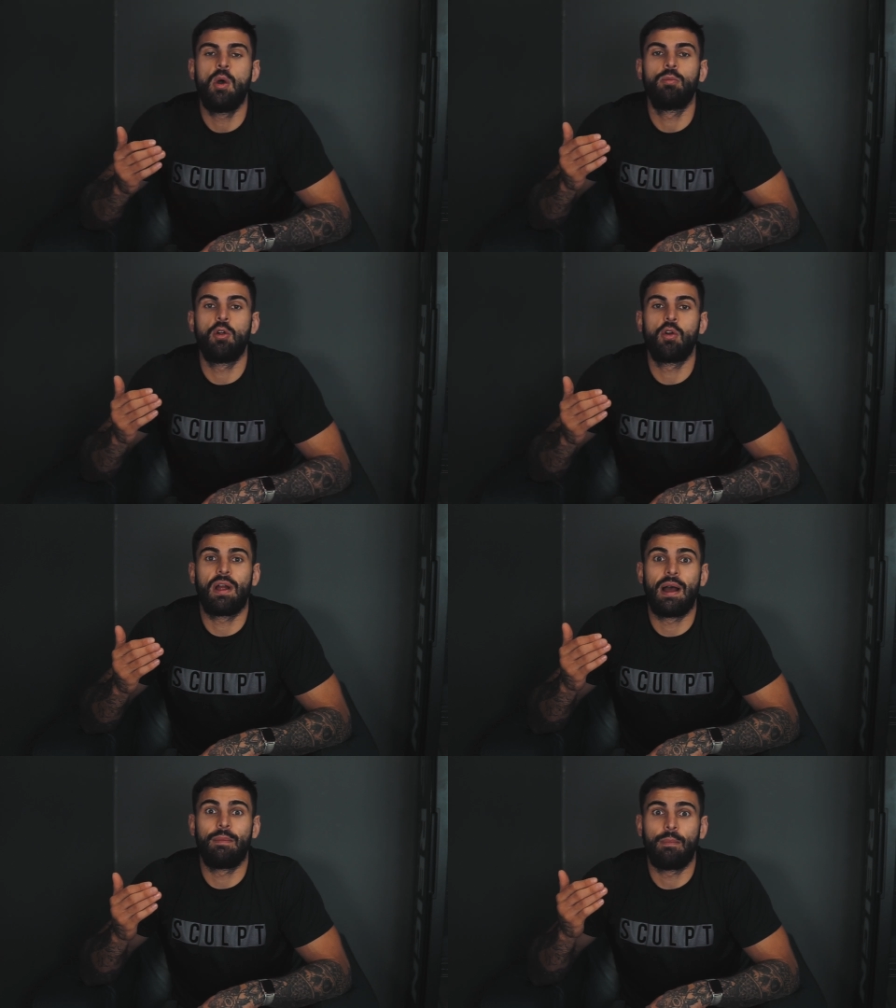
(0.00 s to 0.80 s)

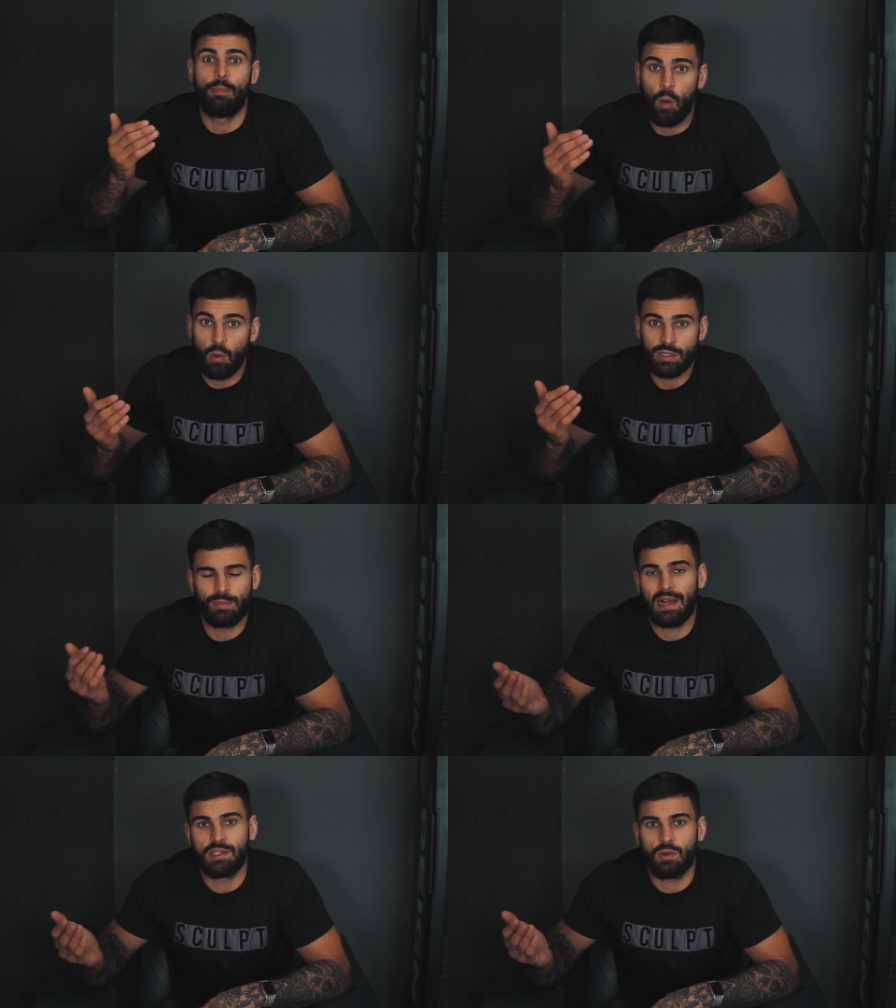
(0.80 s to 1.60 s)
program
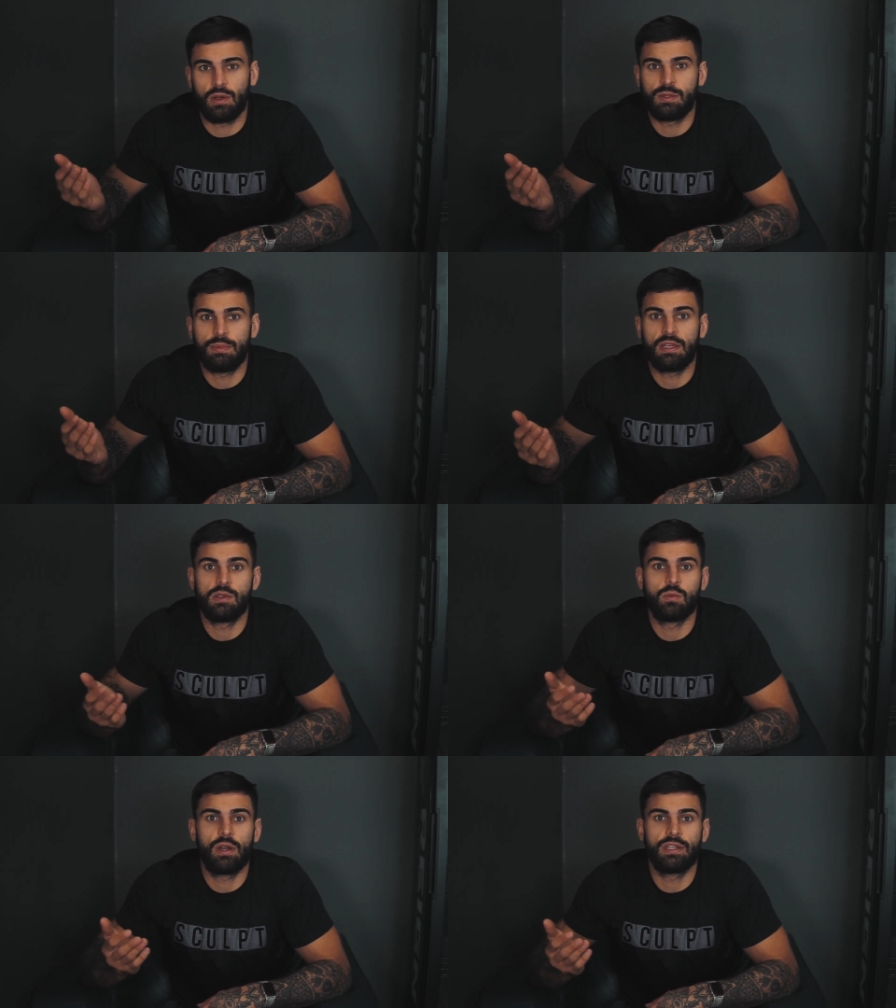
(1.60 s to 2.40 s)
pause back squats,
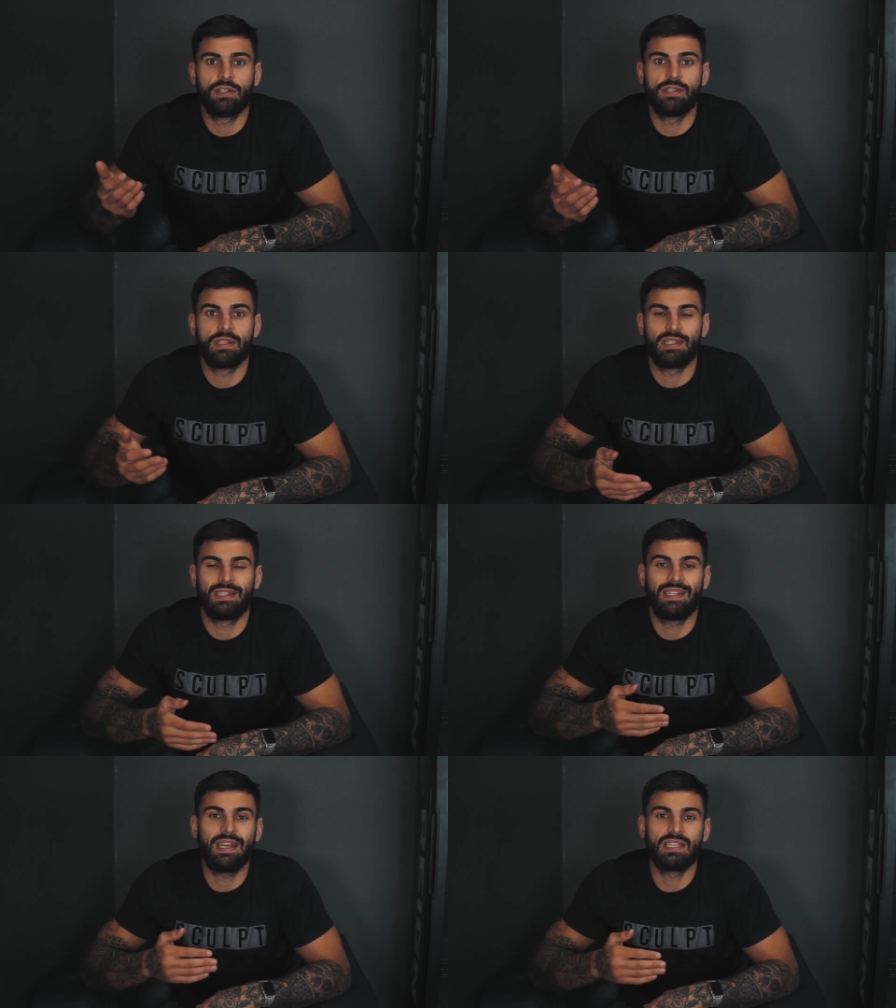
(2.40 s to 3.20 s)
because what it does is
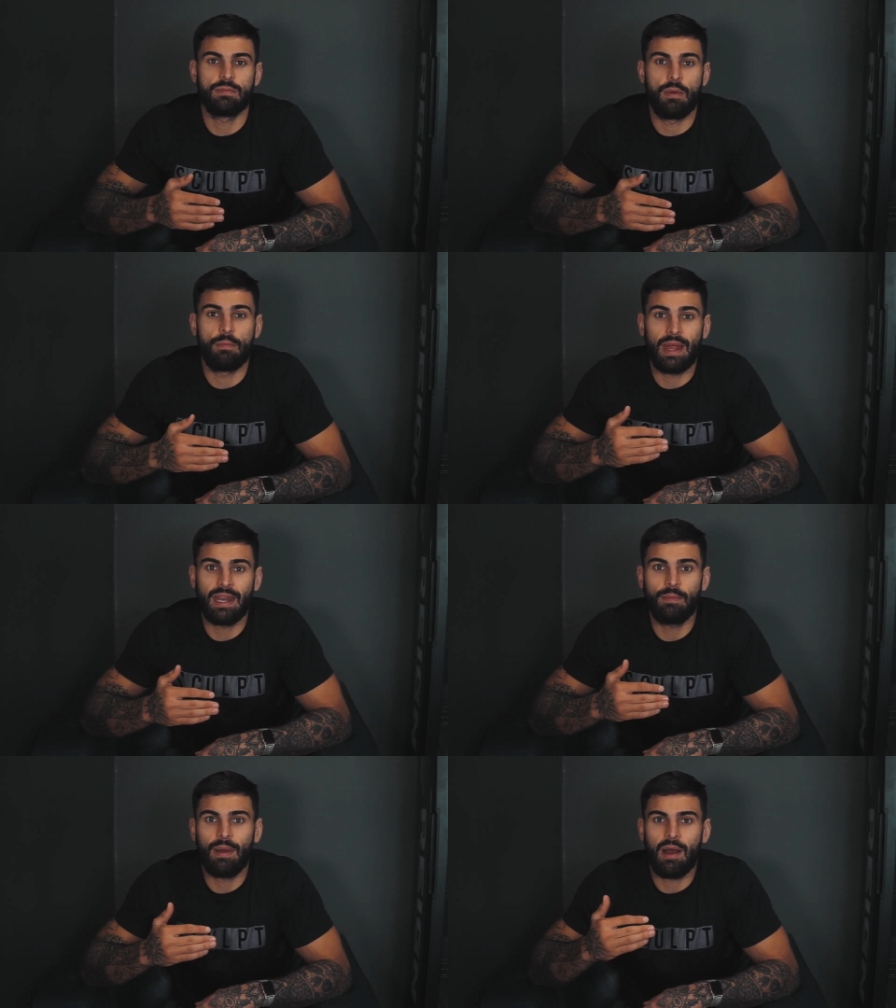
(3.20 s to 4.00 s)
it takes the
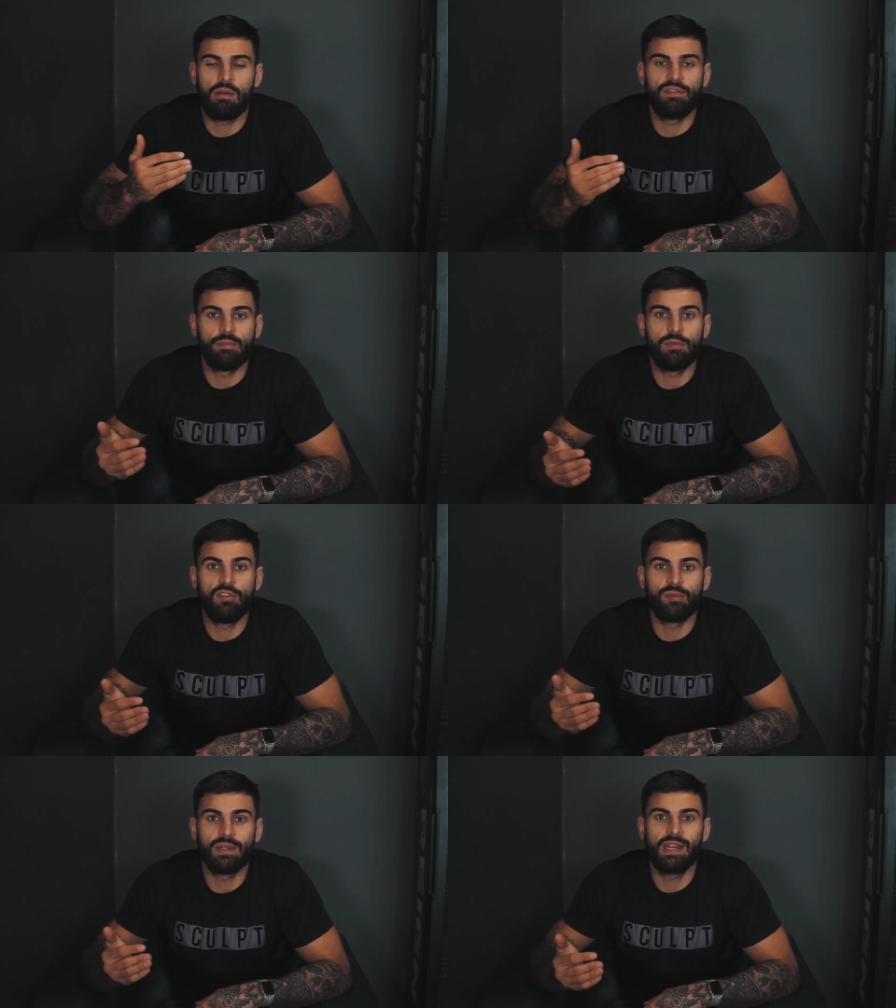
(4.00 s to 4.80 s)
momentum out of the
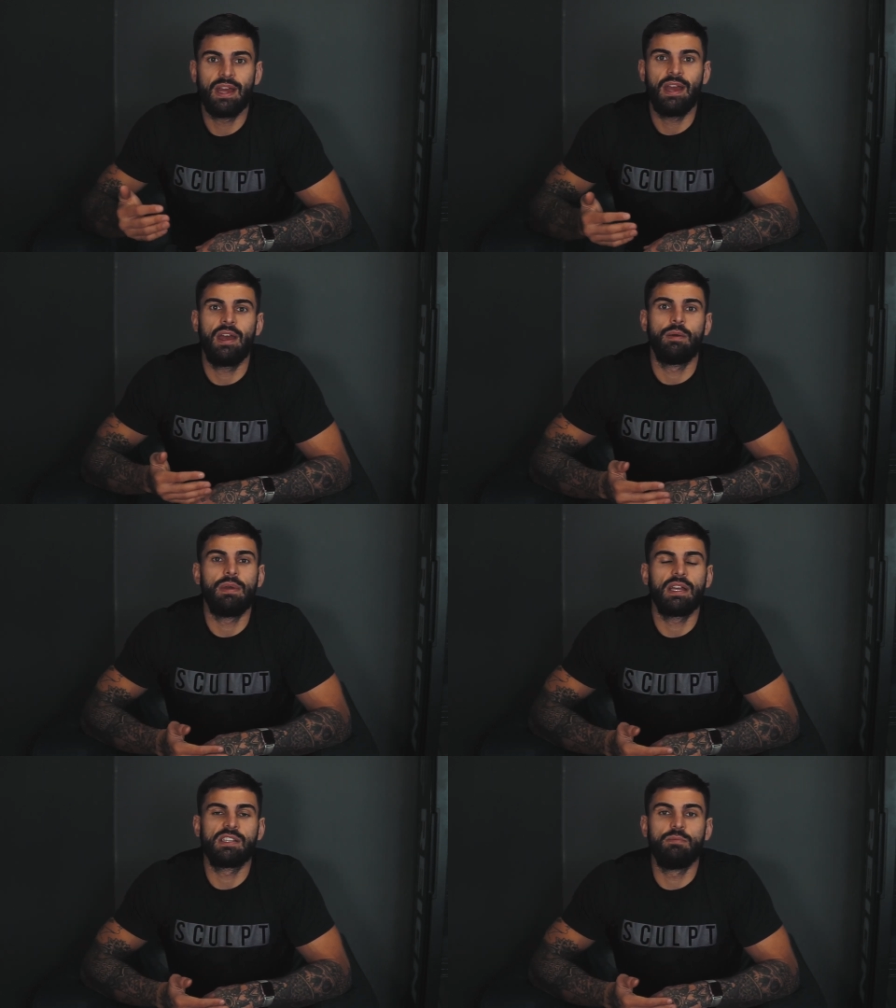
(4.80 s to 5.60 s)
movement,
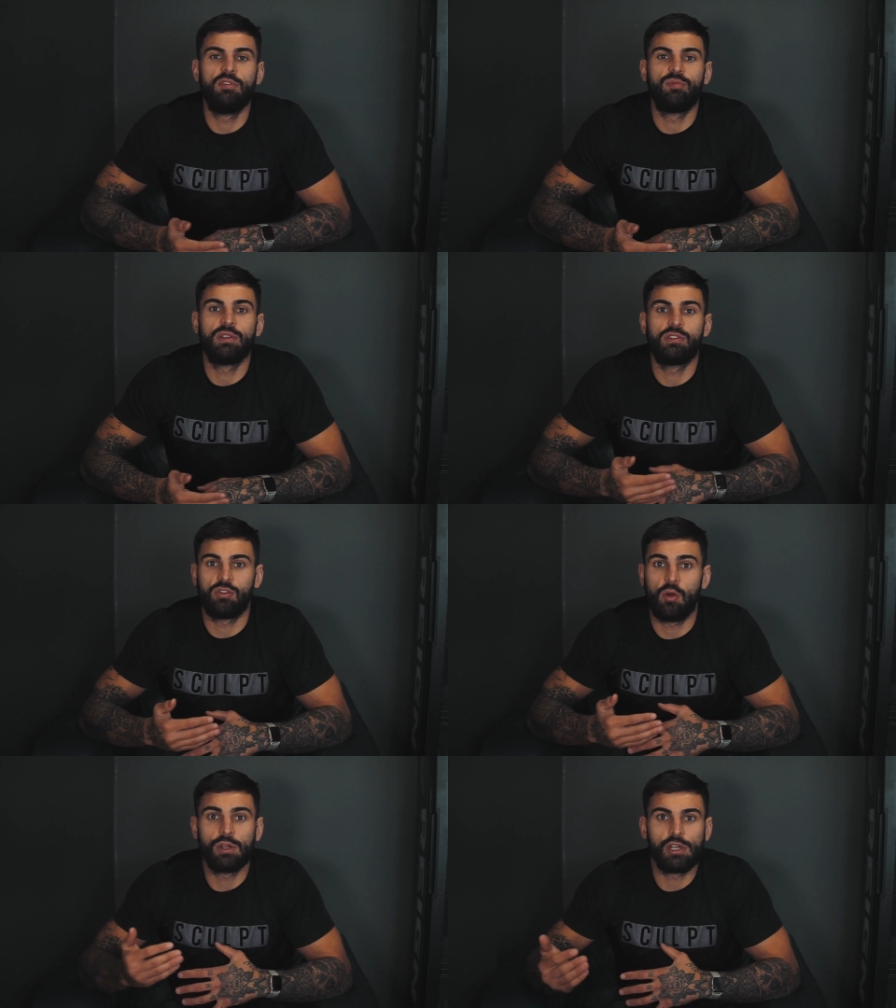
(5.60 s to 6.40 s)
makes the movement
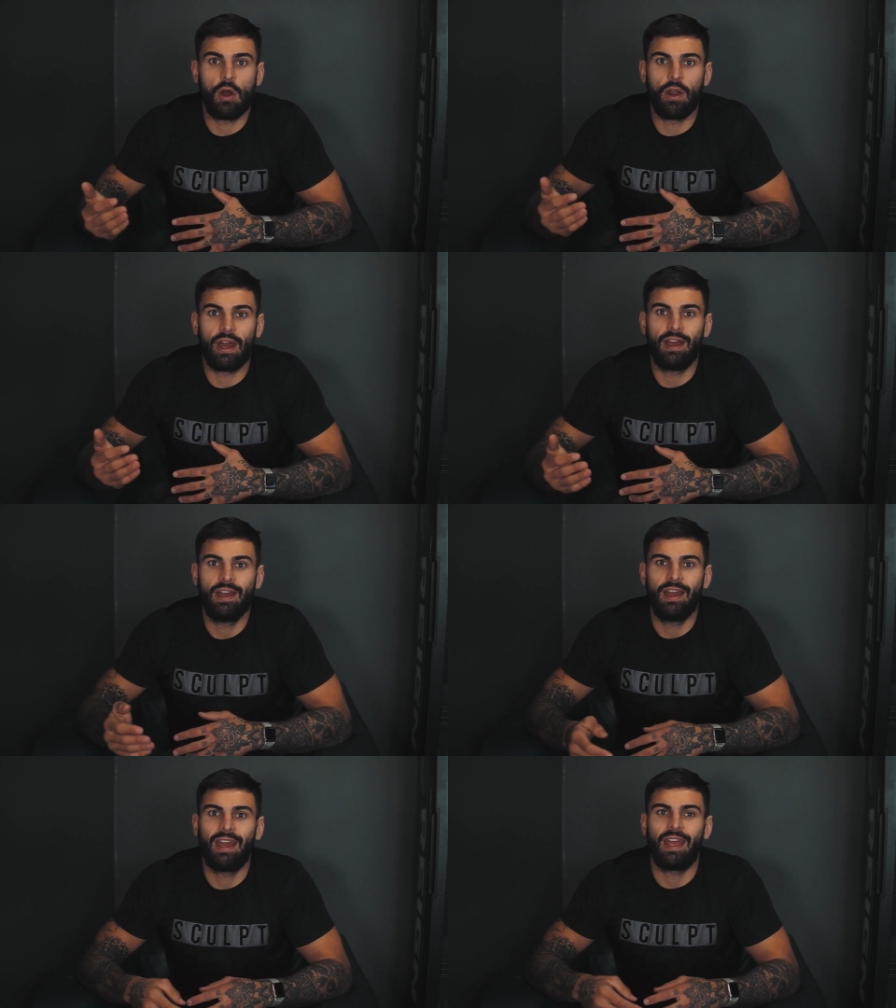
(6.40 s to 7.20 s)
so much harder.